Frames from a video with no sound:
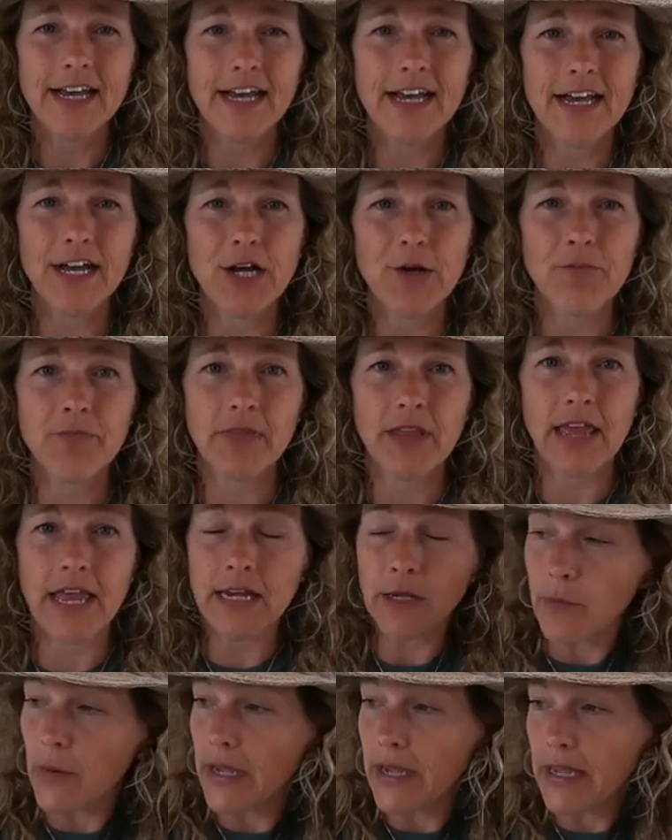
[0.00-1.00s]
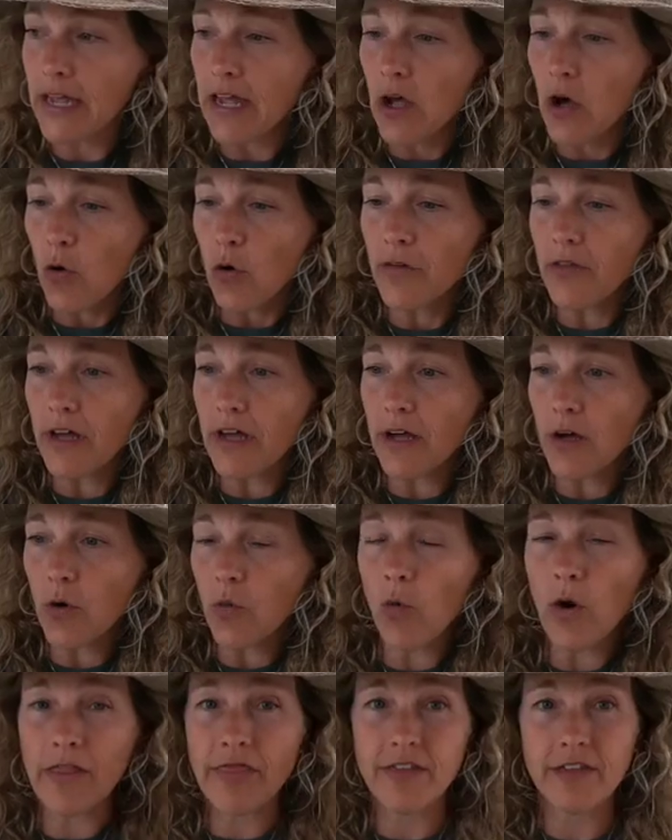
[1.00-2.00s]
Anyway, the
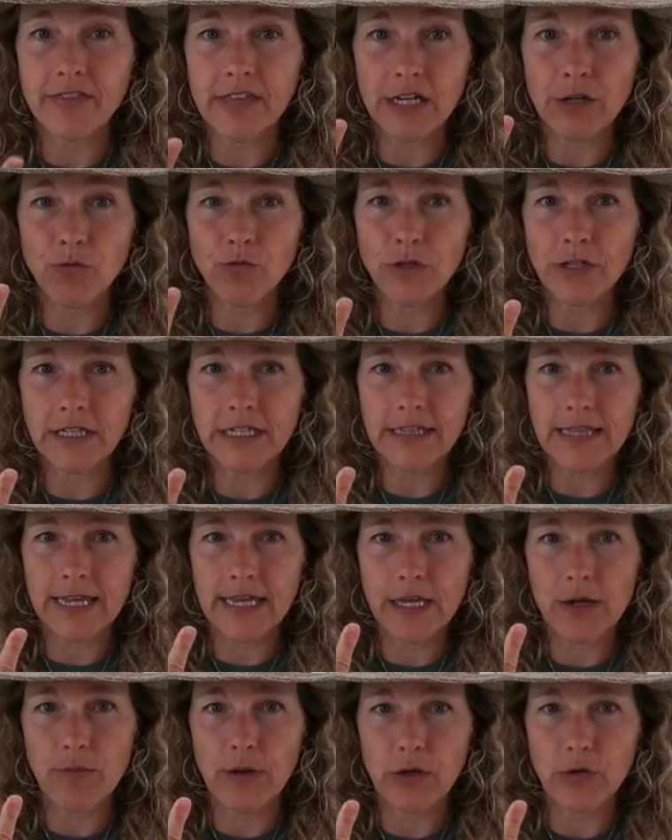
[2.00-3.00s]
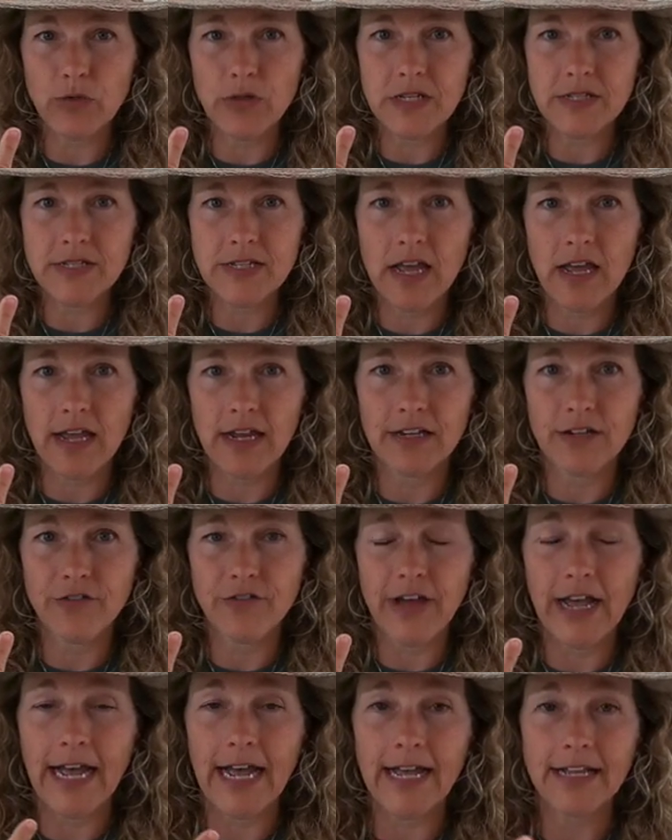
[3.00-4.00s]
one thing that I really like about this kind
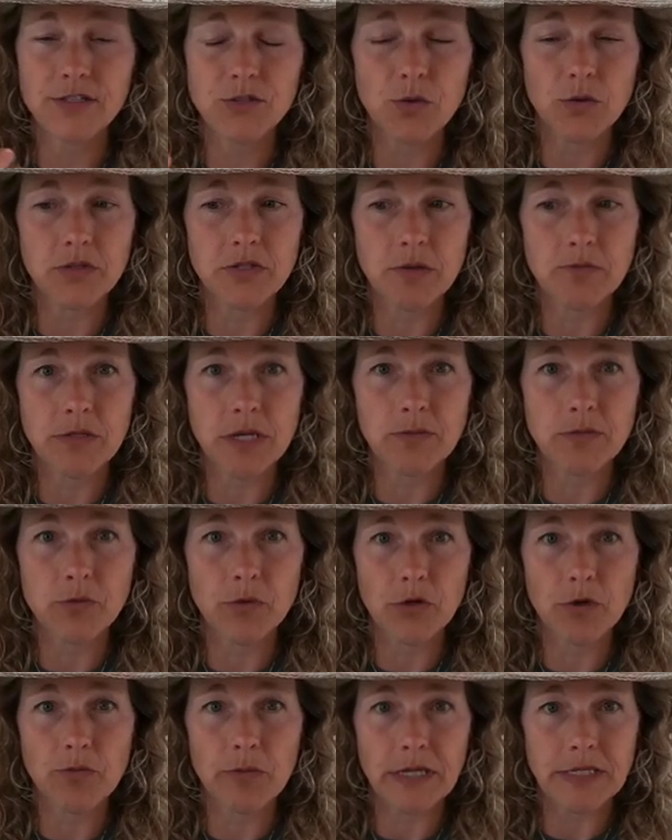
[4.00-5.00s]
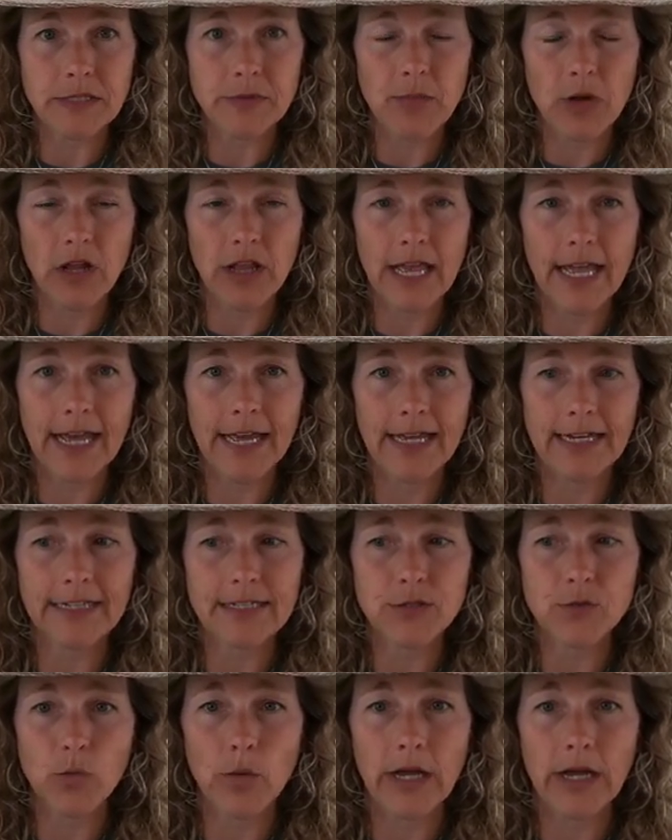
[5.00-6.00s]
of hat, so I'll sometimes wear a baseball hat
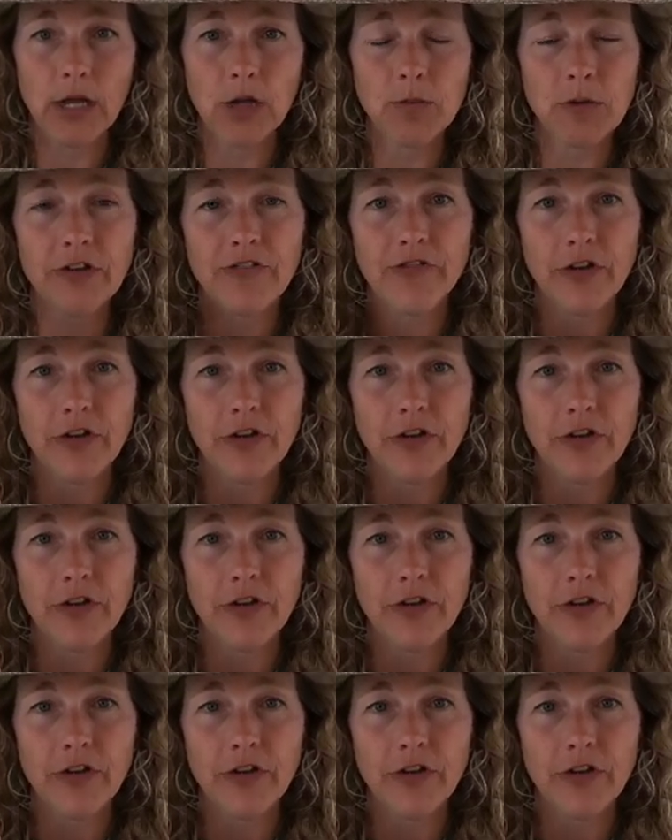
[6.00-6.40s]
as well, but